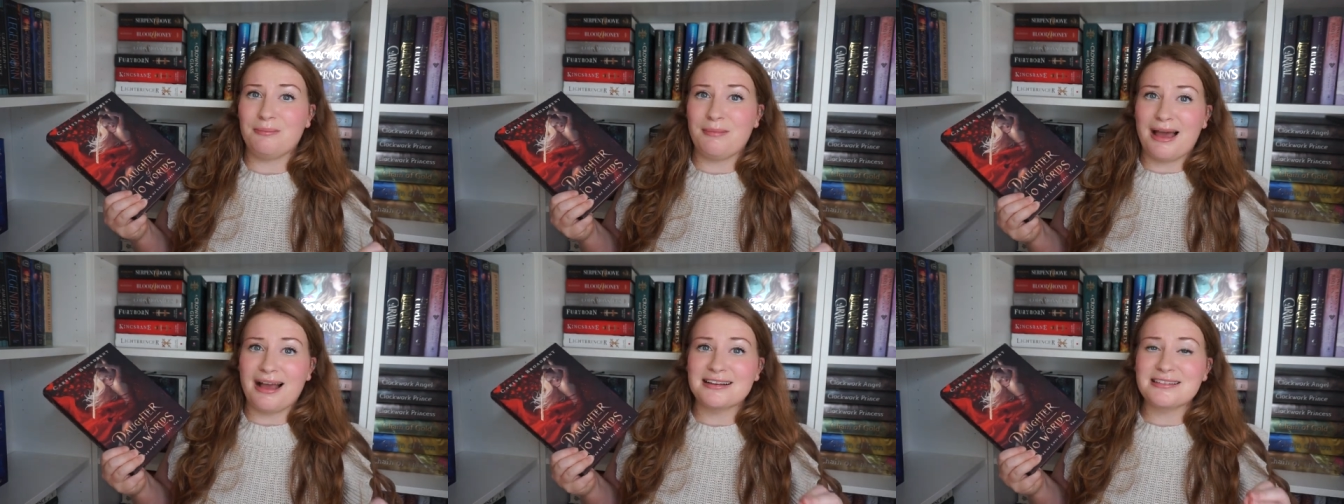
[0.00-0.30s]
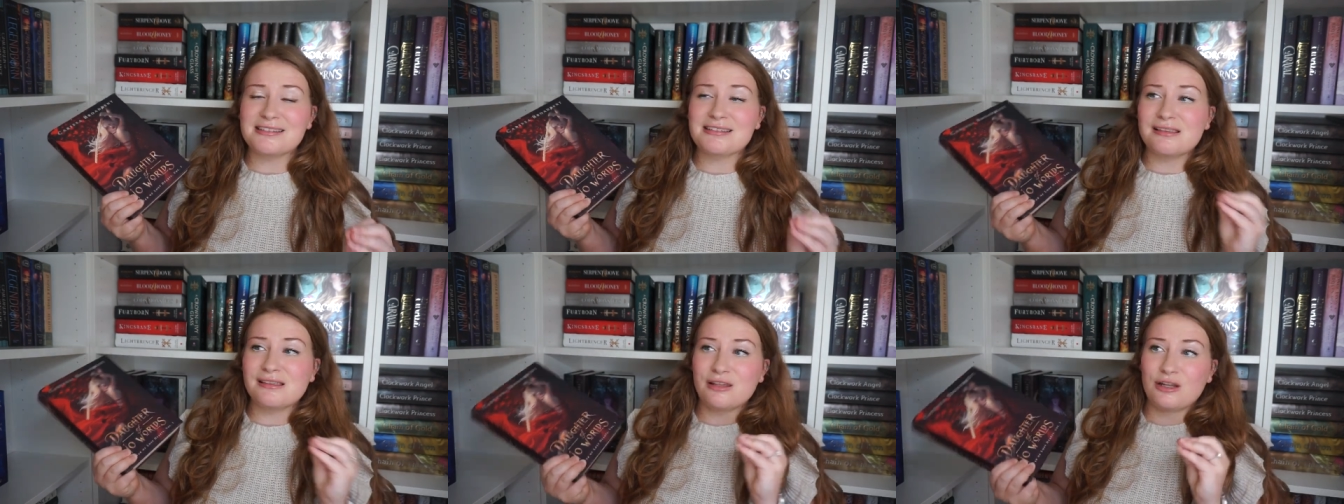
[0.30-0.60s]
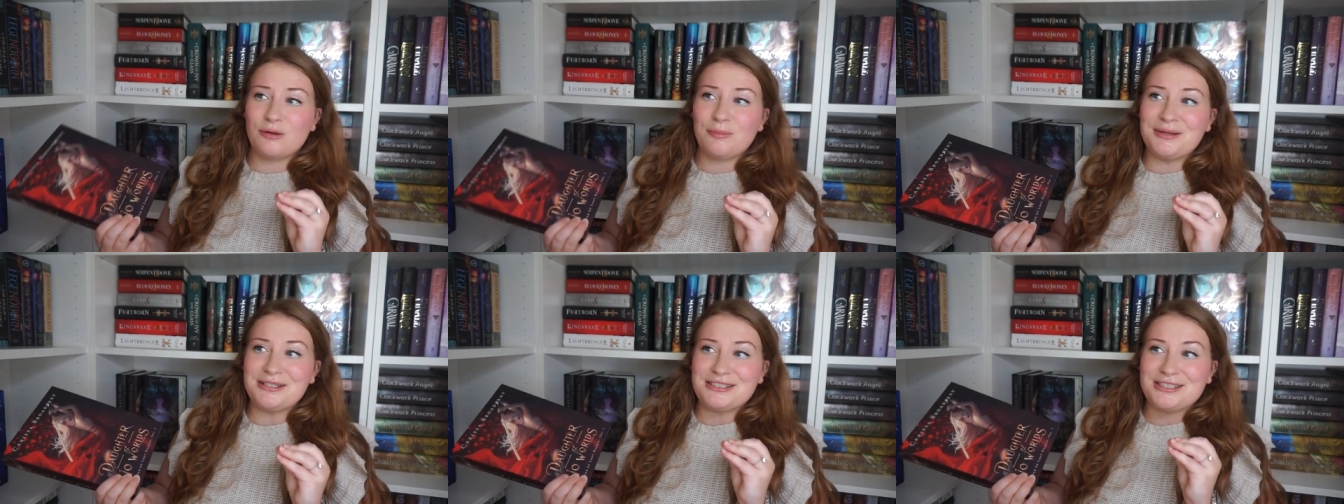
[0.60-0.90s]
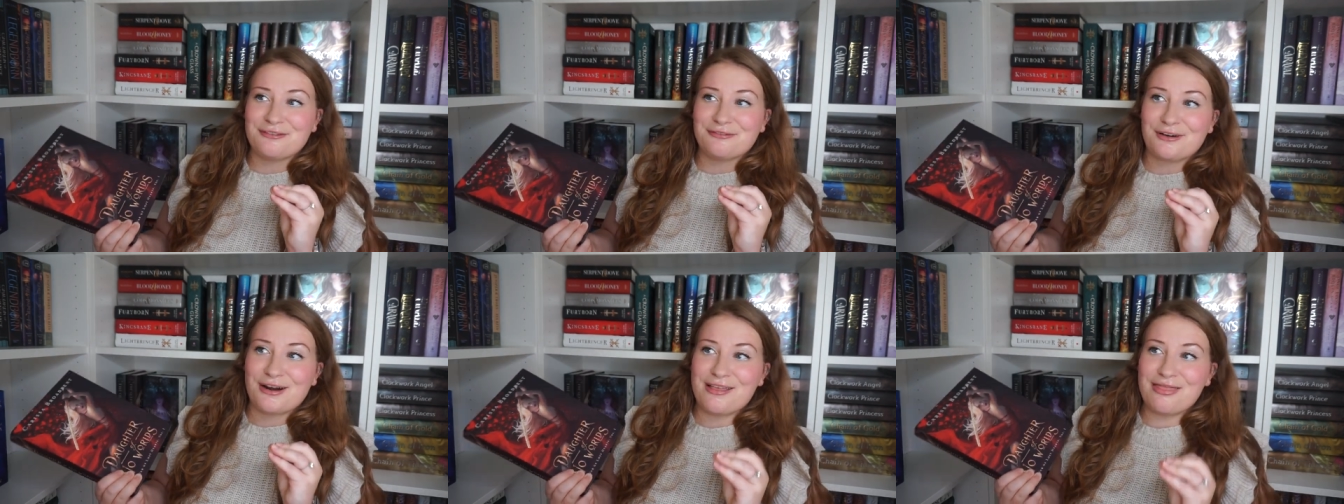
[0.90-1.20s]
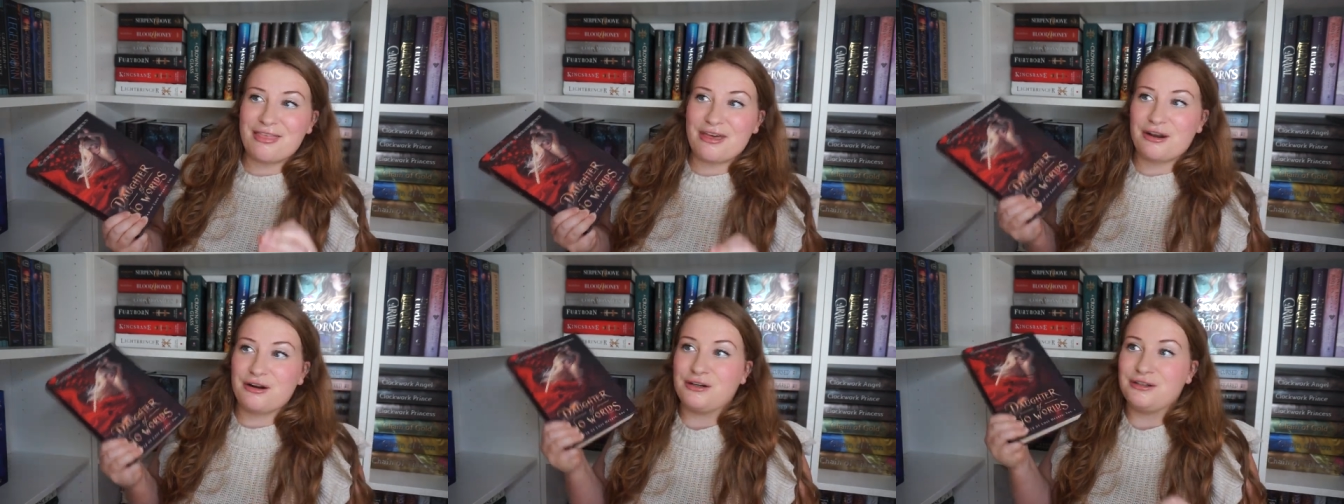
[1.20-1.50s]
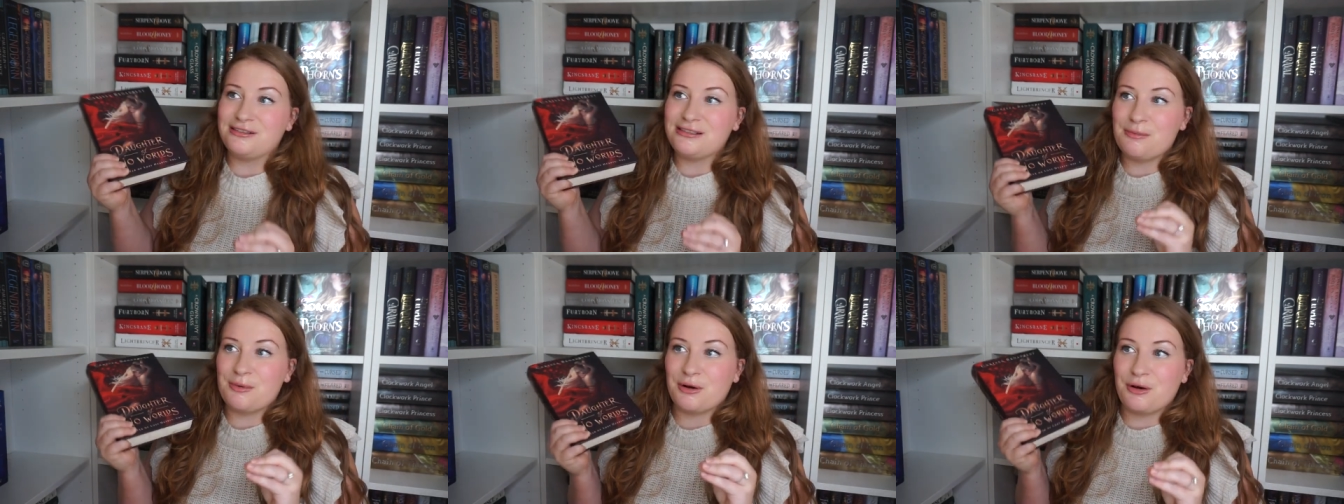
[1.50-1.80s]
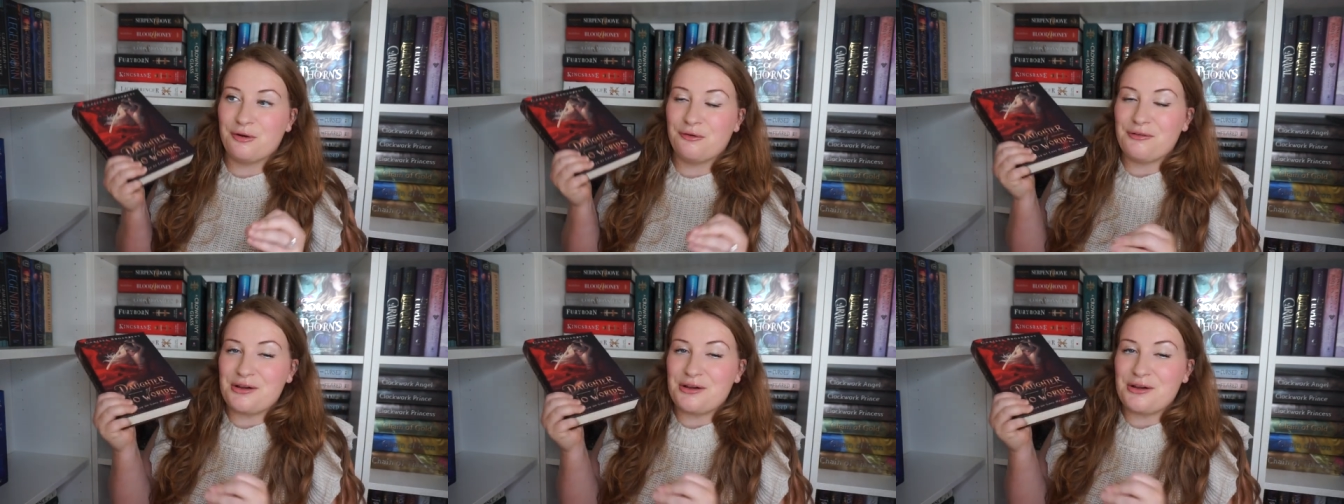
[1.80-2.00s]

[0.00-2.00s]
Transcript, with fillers: Max is a little bit different than our typical